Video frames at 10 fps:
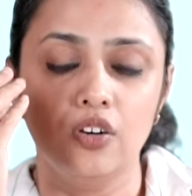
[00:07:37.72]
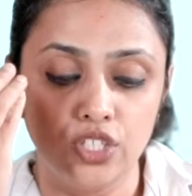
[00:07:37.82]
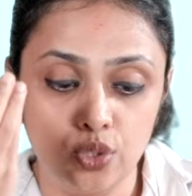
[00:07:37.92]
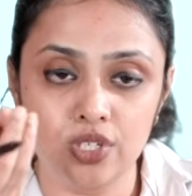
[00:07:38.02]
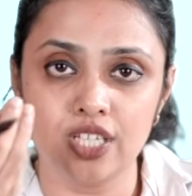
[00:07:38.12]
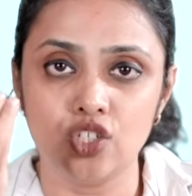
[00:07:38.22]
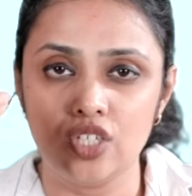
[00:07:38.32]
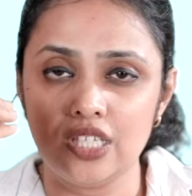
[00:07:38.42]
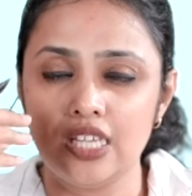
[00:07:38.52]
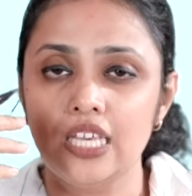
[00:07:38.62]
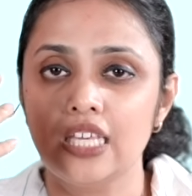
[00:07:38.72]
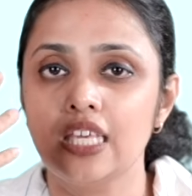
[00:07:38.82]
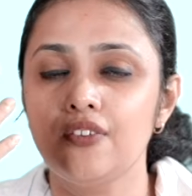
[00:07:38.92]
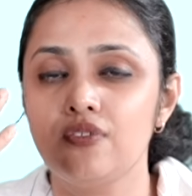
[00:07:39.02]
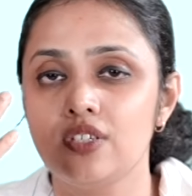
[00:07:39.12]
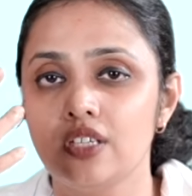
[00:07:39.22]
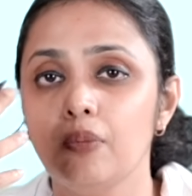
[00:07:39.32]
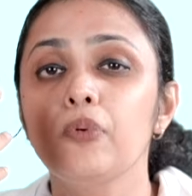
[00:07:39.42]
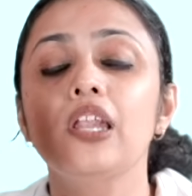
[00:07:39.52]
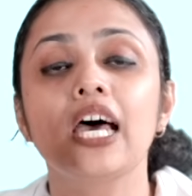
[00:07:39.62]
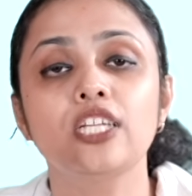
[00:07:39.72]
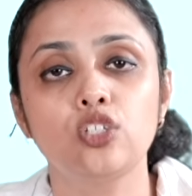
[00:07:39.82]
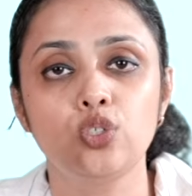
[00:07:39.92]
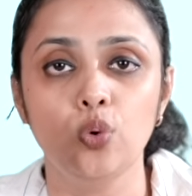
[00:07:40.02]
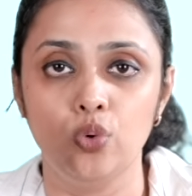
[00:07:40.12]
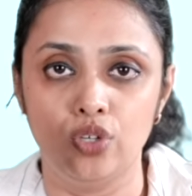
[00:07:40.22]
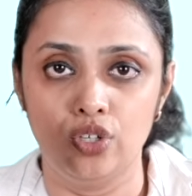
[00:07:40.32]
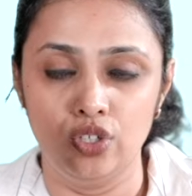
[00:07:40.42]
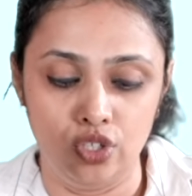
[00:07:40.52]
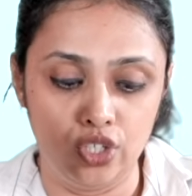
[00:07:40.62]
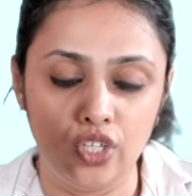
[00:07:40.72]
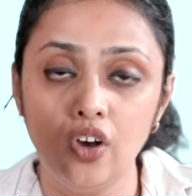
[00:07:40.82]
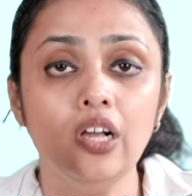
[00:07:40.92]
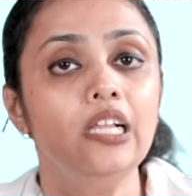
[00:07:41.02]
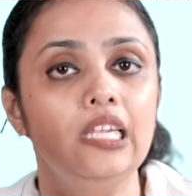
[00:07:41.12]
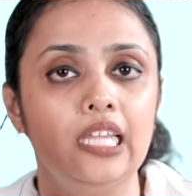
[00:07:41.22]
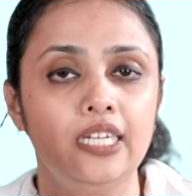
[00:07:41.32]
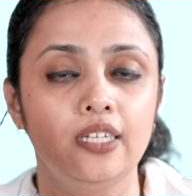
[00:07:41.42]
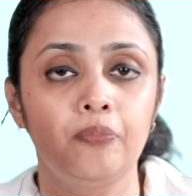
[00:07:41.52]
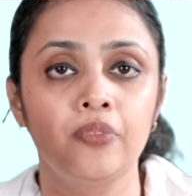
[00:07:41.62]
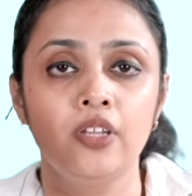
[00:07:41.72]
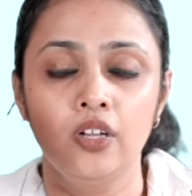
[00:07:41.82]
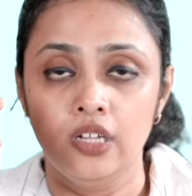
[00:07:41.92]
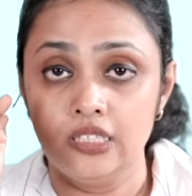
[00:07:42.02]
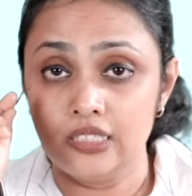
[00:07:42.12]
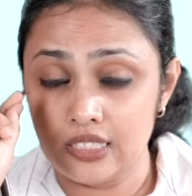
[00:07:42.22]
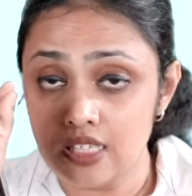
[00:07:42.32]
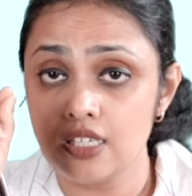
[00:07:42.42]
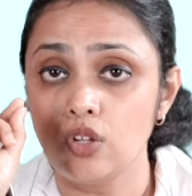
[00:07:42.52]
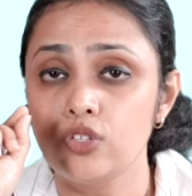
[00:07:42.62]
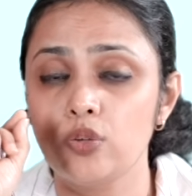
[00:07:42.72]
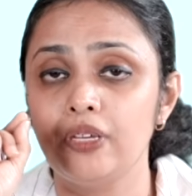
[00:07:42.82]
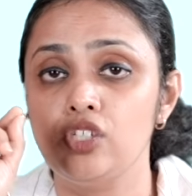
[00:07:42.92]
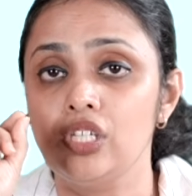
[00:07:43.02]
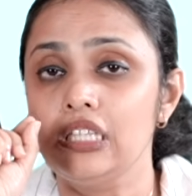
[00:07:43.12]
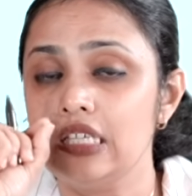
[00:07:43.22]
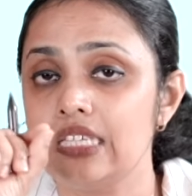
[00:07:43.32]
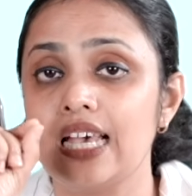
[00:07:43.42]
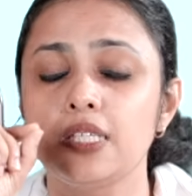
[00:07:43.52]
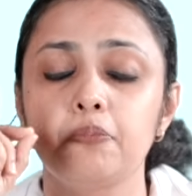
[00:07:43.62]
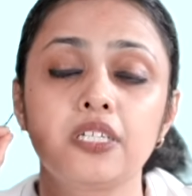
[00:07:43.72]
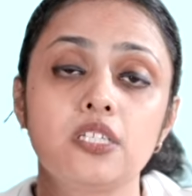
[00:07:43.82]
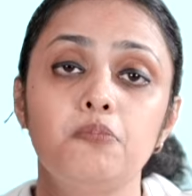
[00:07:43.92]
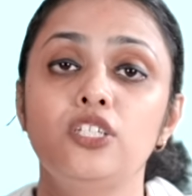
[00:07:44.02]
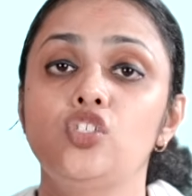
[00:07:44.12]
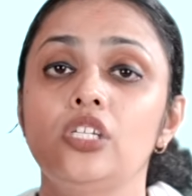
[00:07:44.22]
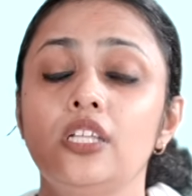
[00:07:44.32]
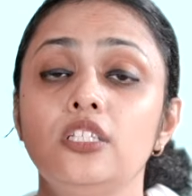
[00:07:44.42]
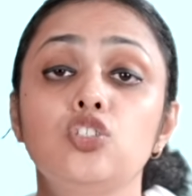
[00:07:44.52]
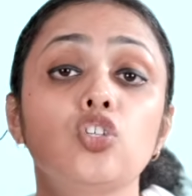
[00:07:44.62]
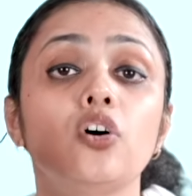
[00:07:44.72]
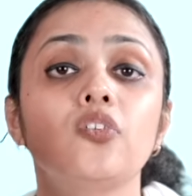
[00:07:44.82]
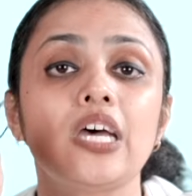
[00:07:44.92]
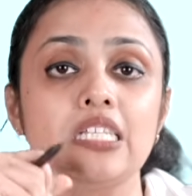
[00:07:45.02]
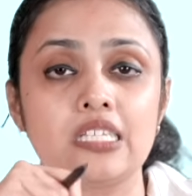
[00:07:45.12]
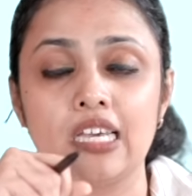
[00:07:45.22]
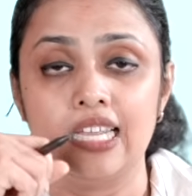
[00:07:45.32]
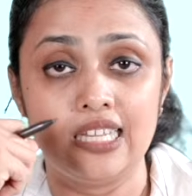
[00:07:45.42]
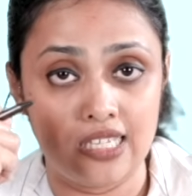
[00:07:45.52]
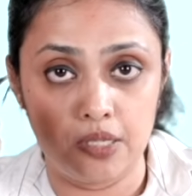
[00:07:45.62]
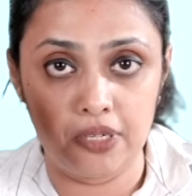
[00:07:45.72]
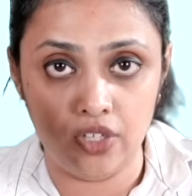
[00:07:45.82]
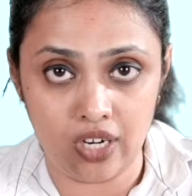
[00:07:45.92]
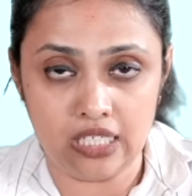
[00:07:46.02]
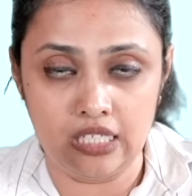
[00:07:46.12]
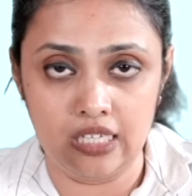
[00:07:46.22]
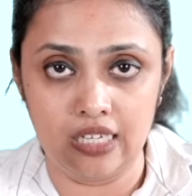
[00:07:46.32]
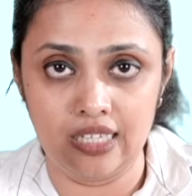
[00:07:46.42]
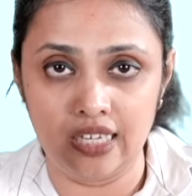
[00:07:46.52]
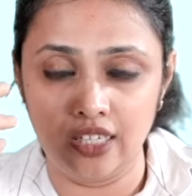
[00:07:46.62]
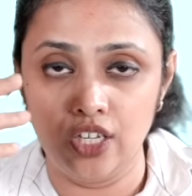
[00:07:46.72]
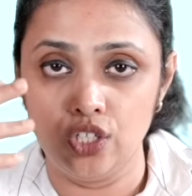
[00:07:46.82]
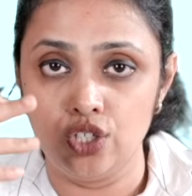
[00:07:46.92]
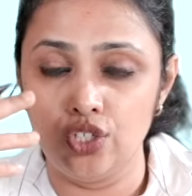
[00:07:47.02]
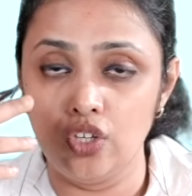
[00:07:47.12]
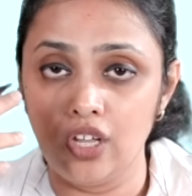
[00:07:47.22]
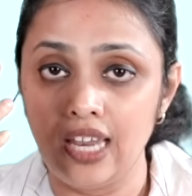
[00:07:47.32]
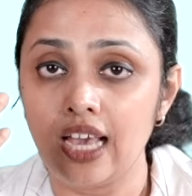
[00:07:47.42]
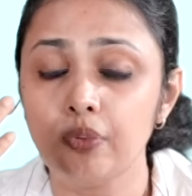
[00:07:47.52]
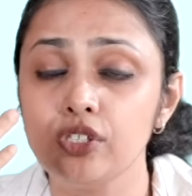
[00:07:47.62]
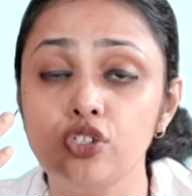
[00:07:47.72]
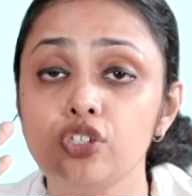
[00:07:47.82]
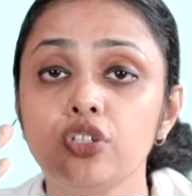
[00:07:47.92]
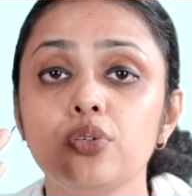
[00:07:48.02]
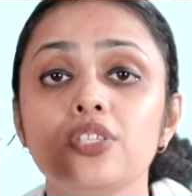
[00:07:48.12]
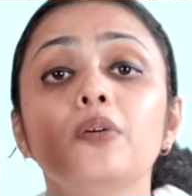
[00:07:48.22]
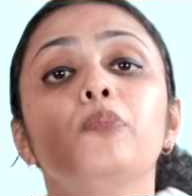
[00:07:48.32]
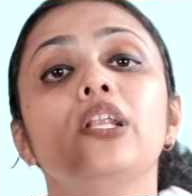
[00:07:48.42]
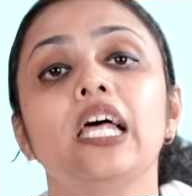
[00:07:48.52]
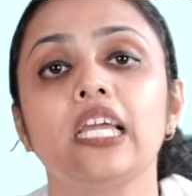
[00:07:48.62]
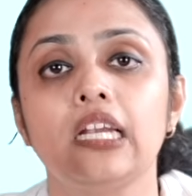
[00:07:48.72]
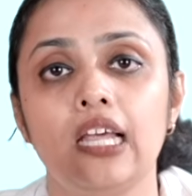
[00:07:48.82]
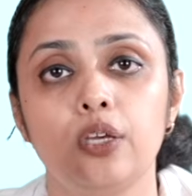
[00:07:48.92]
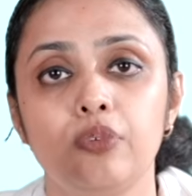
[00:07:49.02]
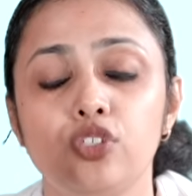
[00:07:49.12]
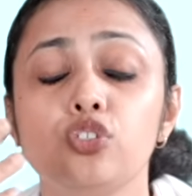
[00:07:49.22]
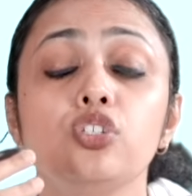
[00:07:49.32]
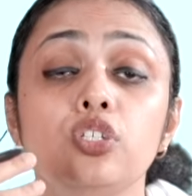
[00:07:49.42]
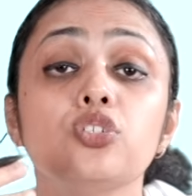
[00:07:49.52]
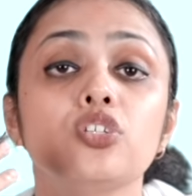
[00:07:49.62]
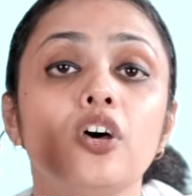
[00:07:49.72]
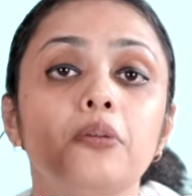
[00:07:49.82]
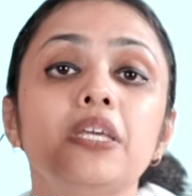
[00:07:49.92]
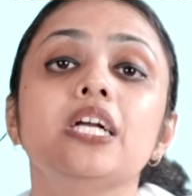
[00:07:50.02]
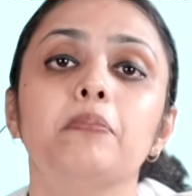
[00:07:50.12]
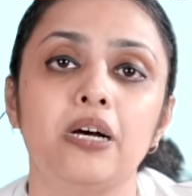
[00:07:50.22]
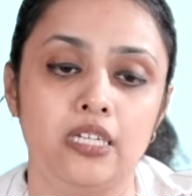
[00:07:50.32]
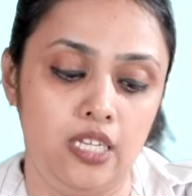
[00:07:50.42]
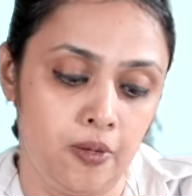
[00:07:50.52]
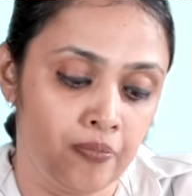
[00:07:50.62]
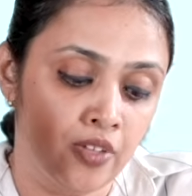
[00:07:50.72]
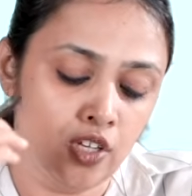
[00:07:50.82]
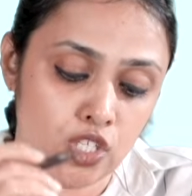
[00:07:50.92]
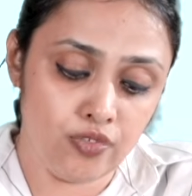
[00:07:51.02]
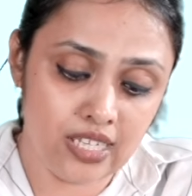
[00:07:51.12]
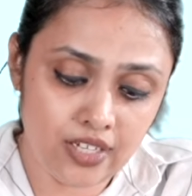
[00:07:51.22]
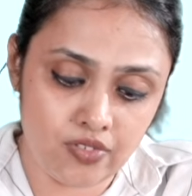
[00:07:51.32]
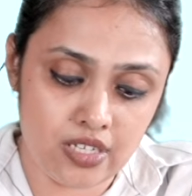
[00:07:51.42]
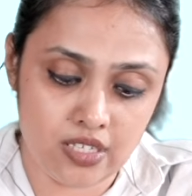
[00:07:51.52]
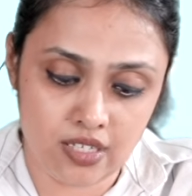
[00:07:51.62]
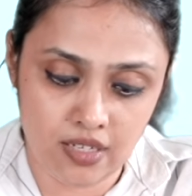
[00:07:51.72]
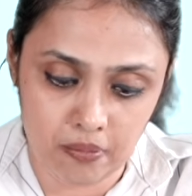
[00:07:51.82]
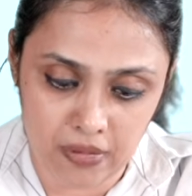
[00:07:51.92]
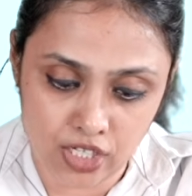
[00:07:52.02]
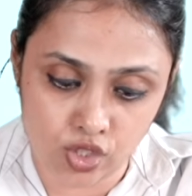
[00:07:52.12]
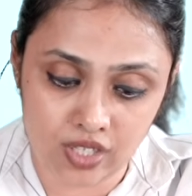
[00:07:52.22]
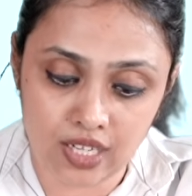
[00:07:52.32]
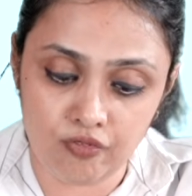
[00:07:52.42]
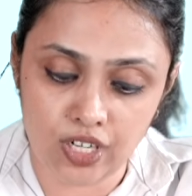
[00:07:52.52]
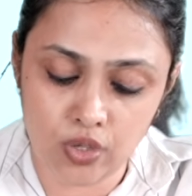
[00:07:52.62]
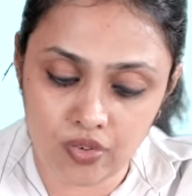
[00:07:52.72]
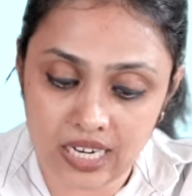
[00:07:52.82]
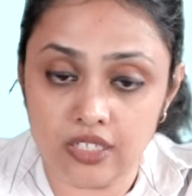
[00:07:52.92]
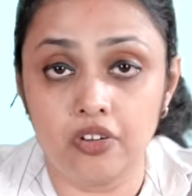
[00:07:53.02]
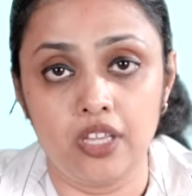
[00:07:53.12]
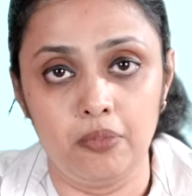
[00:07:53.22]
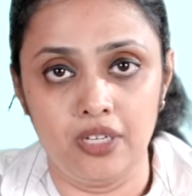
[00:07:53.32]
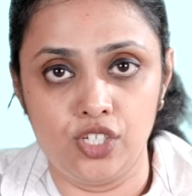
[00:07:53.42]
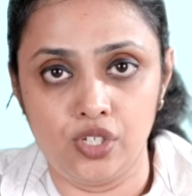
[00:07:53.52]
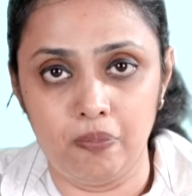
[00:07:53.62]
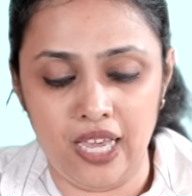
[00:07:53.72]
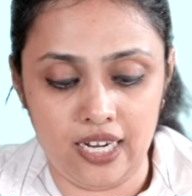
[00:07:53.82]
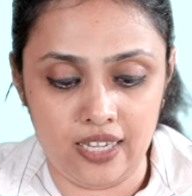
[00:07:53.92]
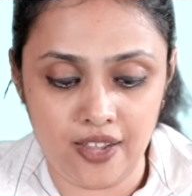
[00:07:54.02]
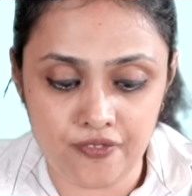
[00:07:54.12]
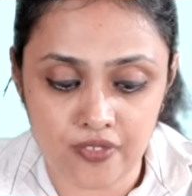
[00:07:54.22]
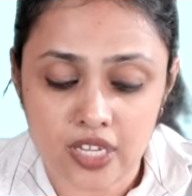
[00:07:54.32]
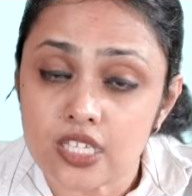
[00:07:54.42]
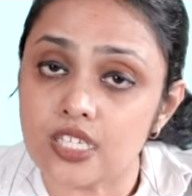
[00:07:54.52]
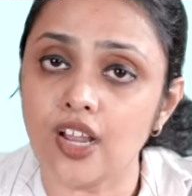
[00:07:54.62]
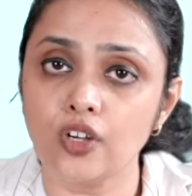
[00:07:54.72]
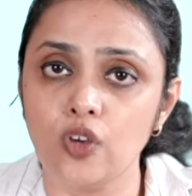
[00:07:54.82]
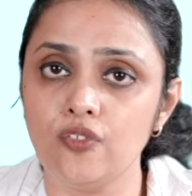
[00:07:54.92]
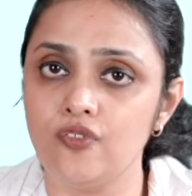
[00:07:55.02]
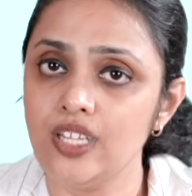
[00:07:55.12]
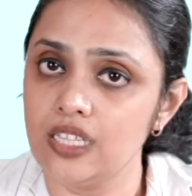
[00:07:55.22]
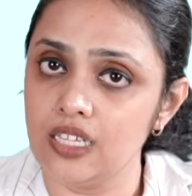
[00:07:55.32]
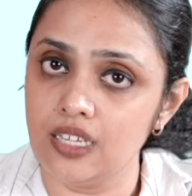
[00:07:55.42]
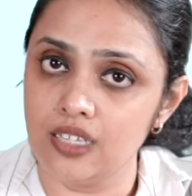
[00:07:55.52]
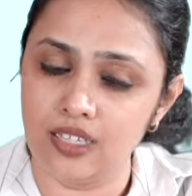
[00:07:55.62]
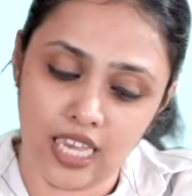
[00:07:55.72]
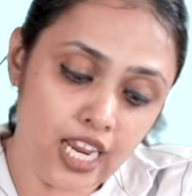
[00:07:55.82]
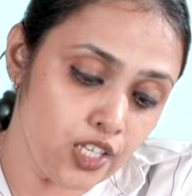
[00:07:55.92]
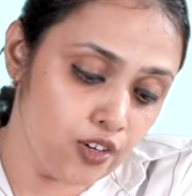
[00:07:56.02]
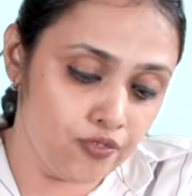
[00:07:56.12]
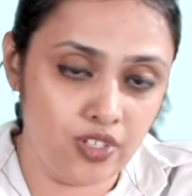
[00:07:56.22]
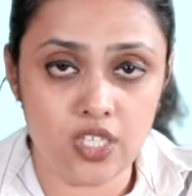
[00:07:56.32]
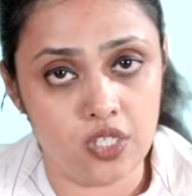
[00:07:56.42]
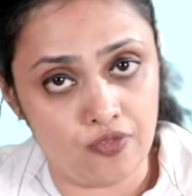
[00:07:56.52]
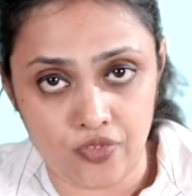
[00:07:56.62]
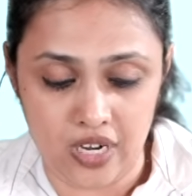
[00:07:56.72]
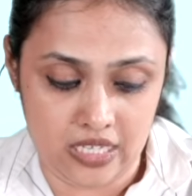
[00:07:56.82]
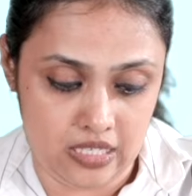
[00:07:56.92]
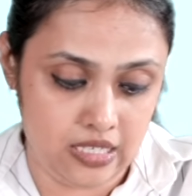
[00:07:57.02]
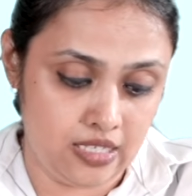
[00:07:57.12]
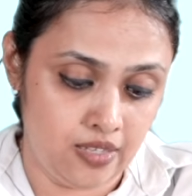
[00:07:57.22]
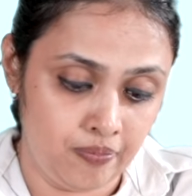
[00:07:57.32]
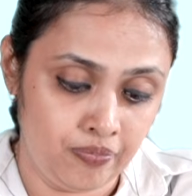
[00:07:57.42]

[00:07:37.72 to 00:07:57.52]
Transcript: usages gives a polite tone to your letter. This is also mentioned, this aspect is mentioned in the genre and style assessment criterion, that your language, you should use a polite language, you should not be commanding. So for that reason, make sure that when you write the recommendation paragraph, start off with any of these phrases.